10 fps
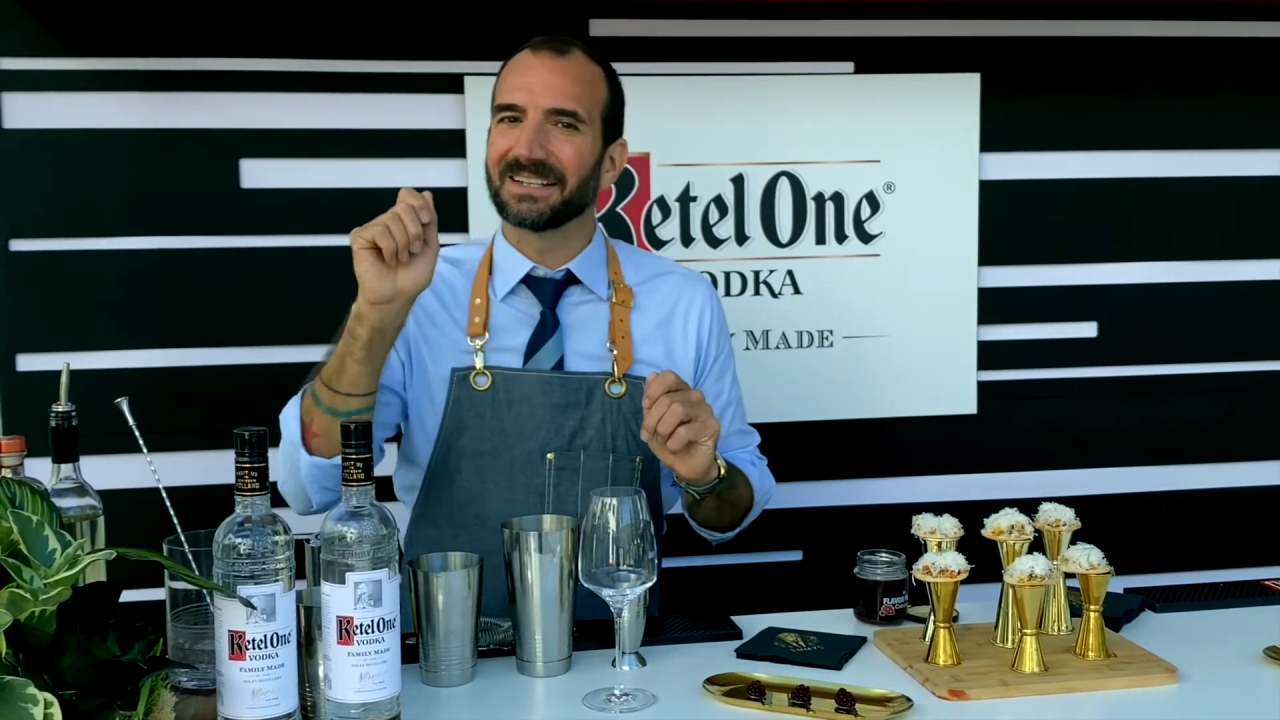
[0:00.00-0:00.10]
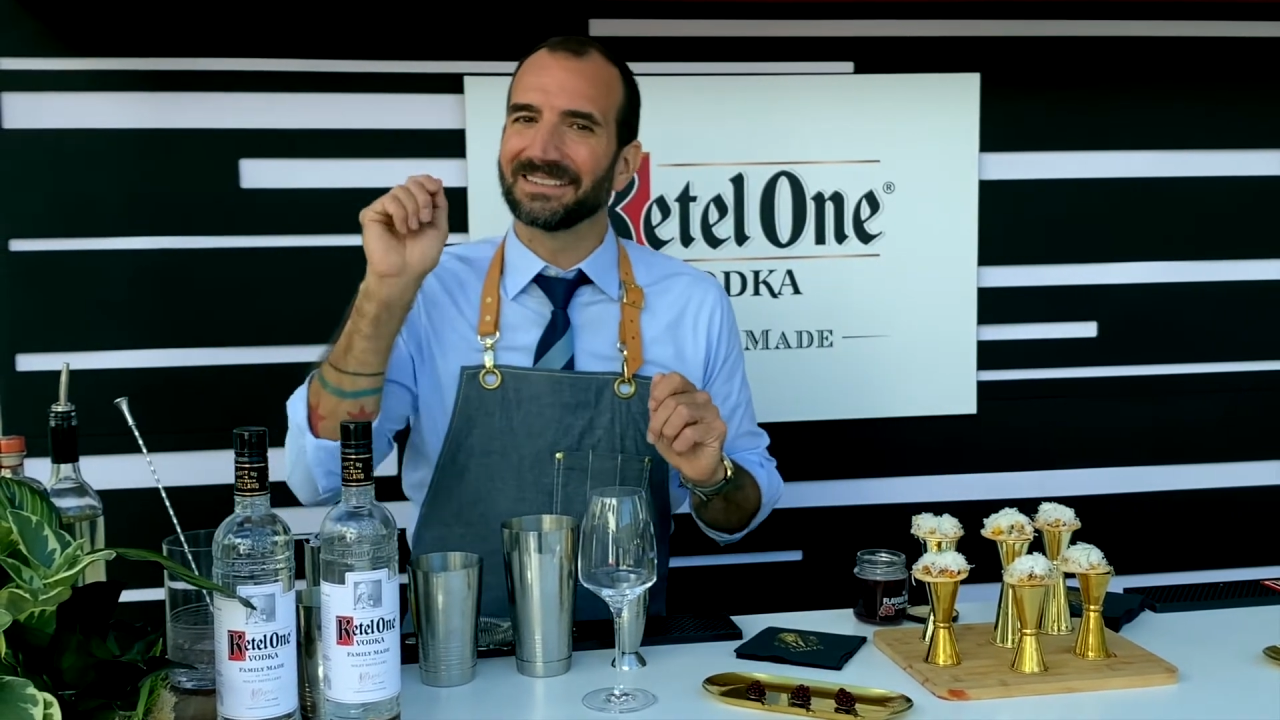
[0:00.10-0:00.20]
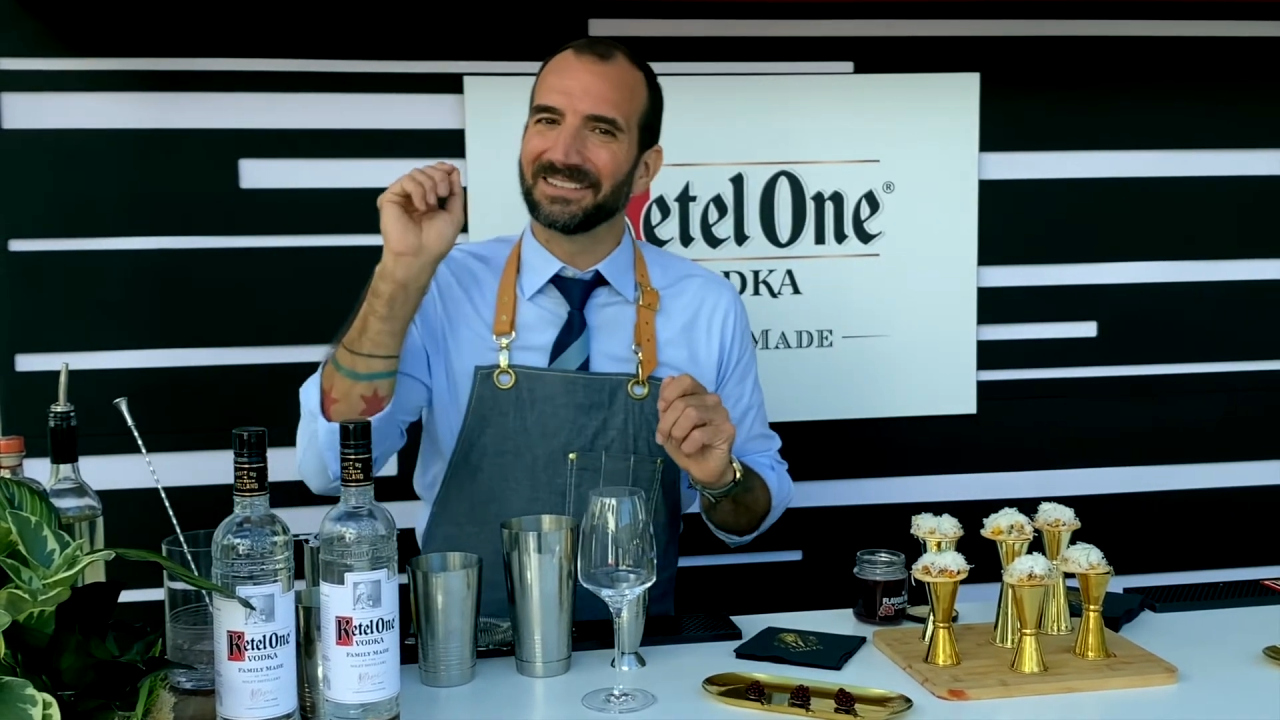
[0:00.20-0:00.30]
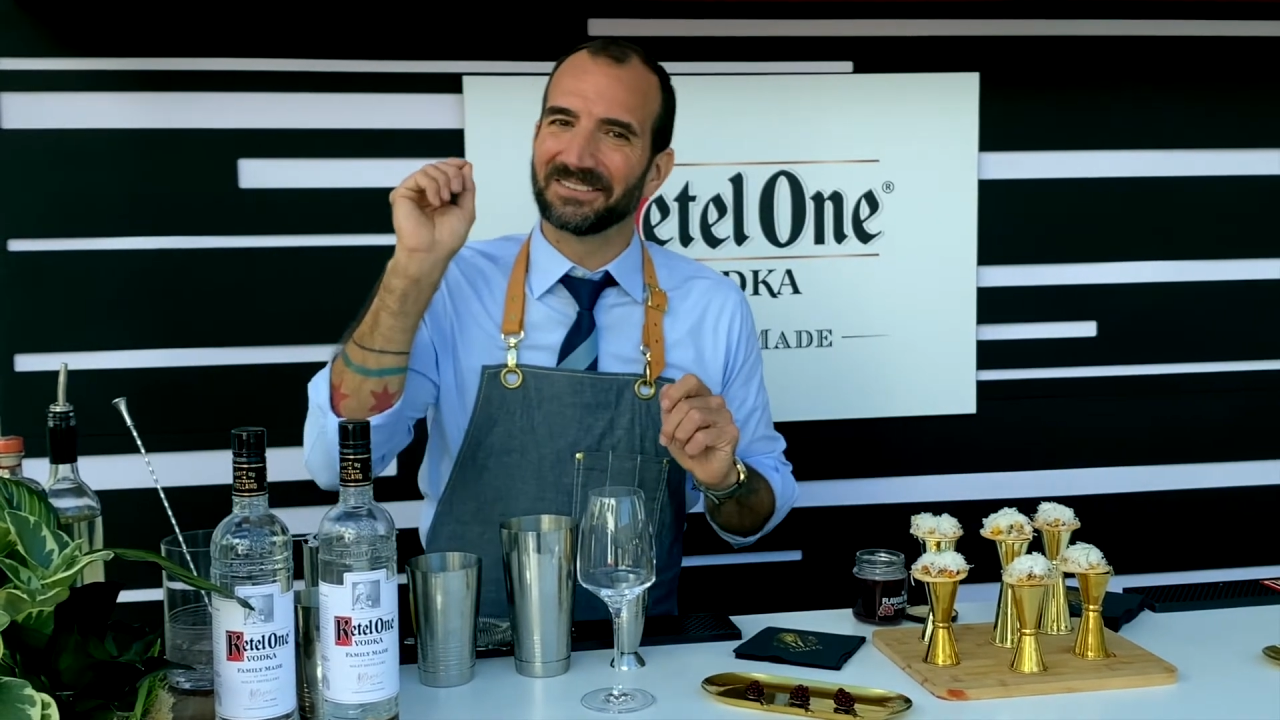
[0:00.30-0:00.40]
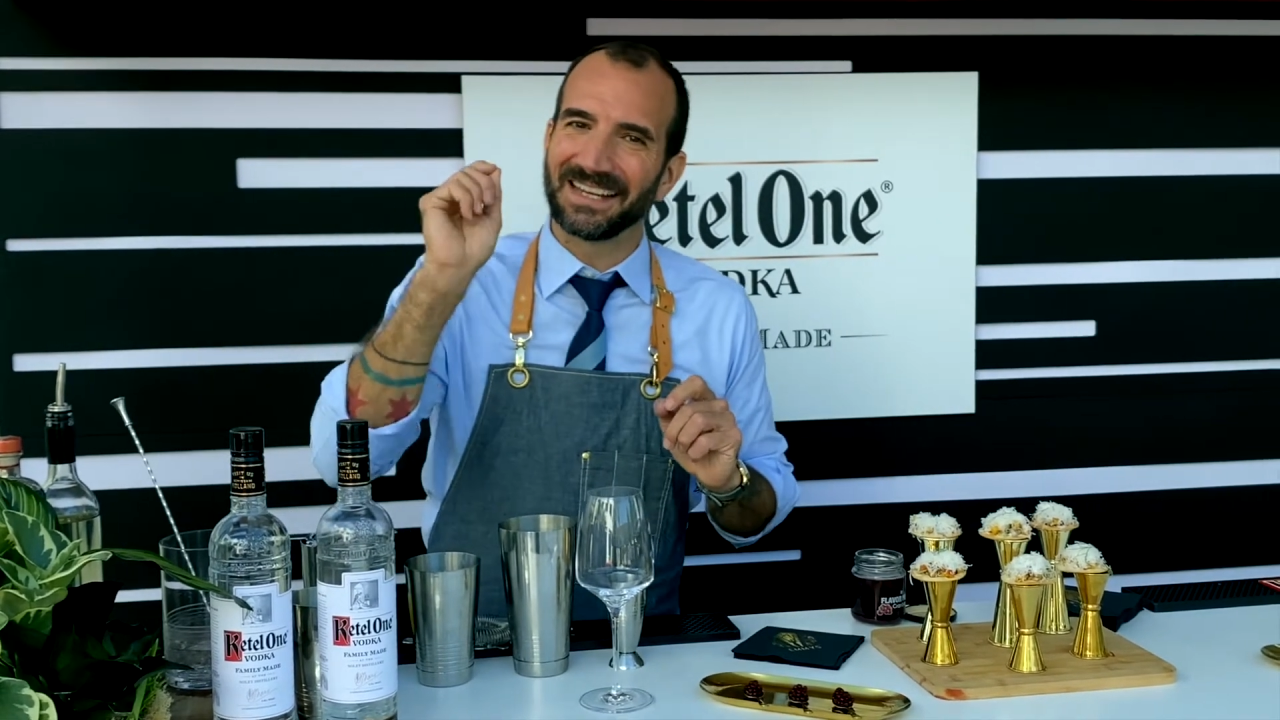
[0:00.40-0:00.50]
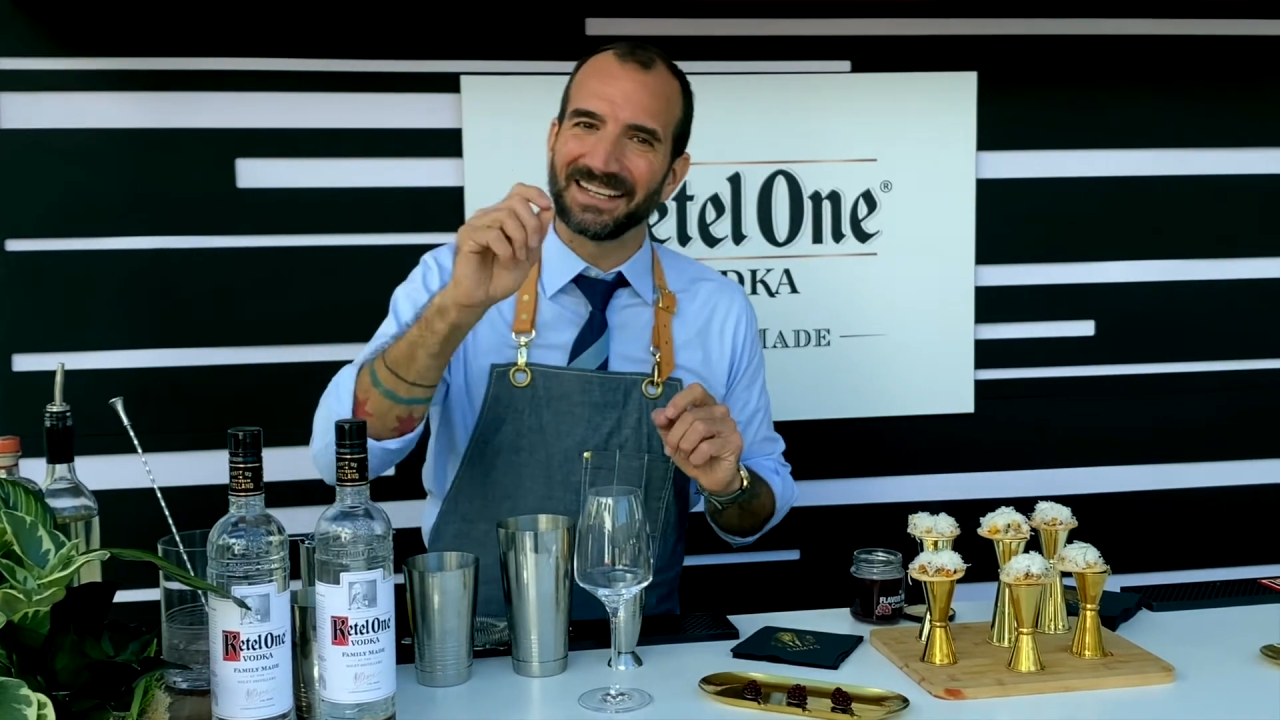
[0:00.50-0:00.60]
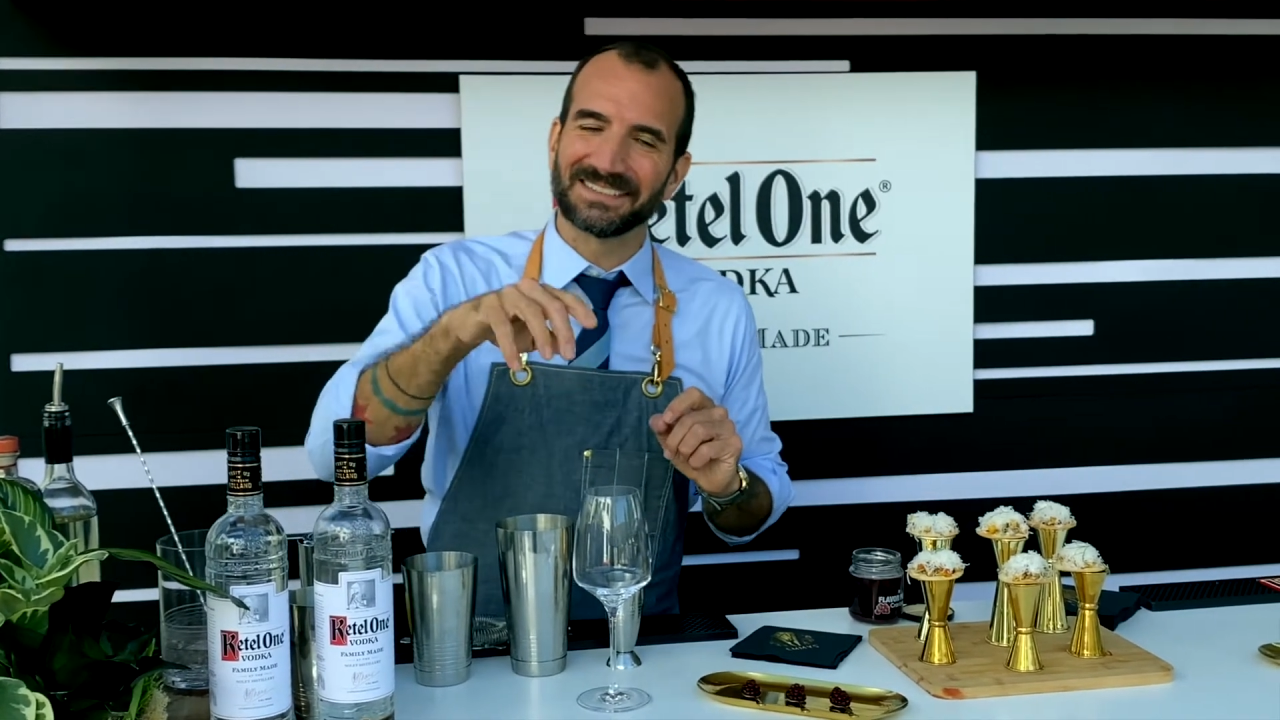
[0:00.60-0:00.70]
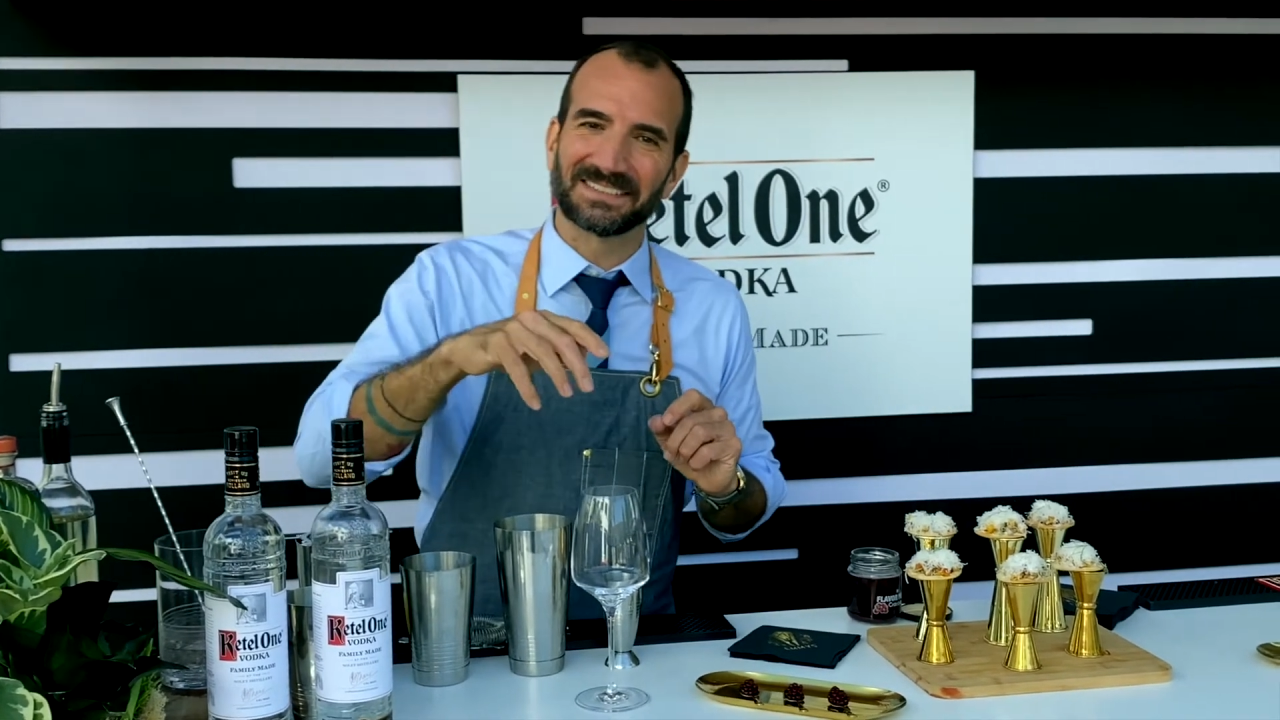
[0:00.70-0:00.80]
a little dash